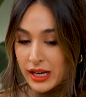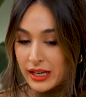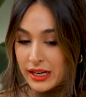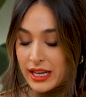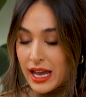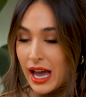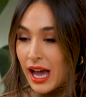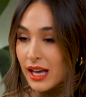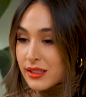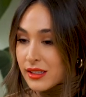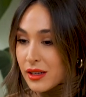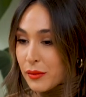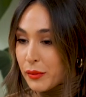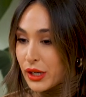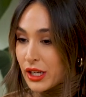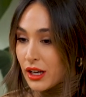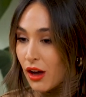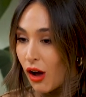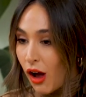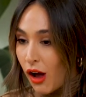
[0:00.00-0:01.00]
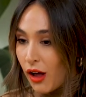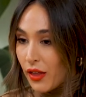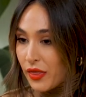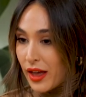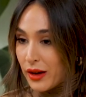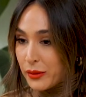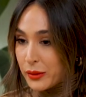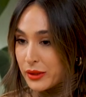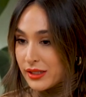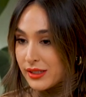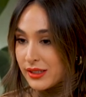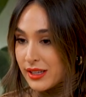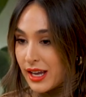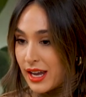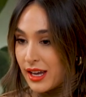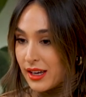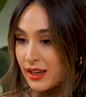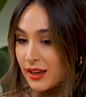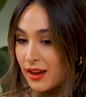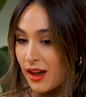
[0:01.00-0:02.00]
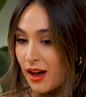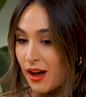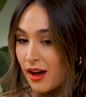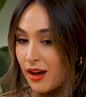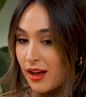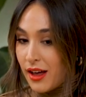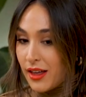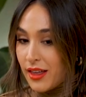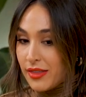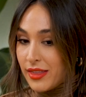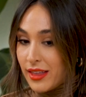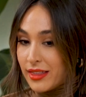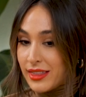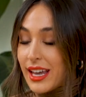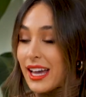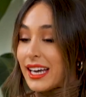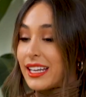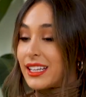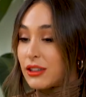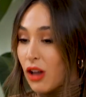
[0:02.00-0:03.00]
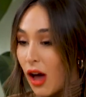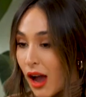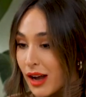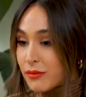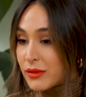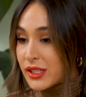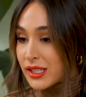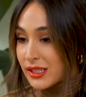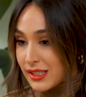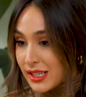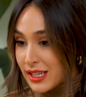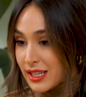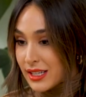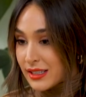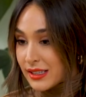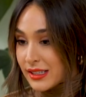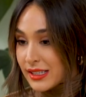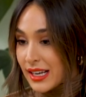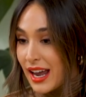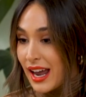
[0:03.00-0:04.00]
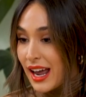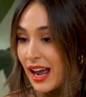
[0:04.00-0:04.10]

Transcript: and he had somebody on that was saying that they had Lyme disease,